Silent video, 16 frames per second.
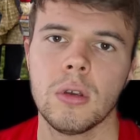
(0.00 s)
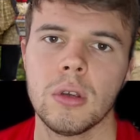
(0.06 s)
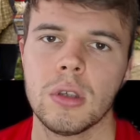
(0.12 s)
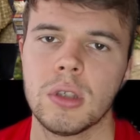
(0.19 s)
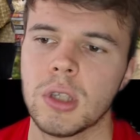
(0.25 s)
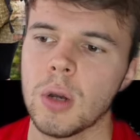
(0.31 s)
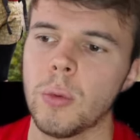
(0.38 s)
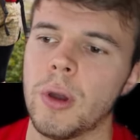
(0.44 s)

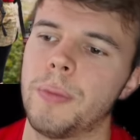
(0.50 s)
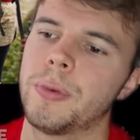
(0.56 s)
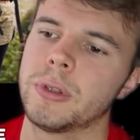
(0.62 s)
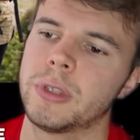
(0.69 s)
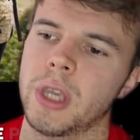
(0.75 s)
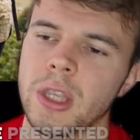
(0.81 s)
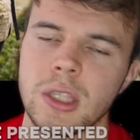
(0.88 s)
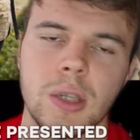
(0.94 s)
So we're
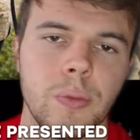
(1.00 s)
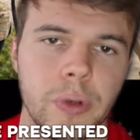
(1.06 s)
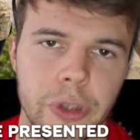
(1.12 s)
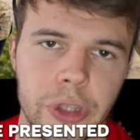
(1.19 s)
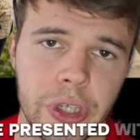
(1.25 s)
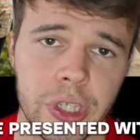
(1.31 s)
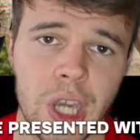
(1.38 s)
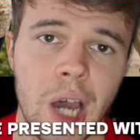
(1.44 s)
presented with
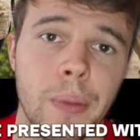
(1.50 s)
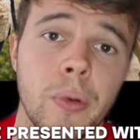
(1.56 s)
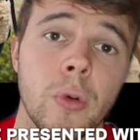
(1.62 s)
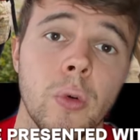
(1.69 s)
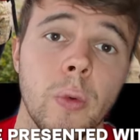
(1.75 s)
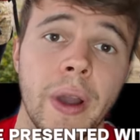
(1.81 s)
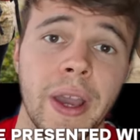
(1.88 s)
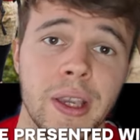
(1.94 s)
this
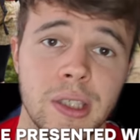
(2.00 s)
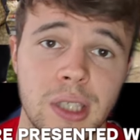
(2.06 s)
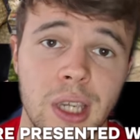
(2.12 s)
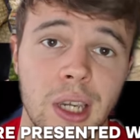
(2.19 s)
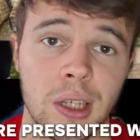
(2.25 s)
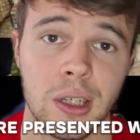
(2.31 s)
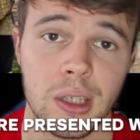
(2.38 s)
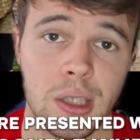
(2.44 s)
couple where
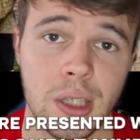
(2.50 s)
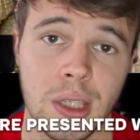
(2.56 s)
sickness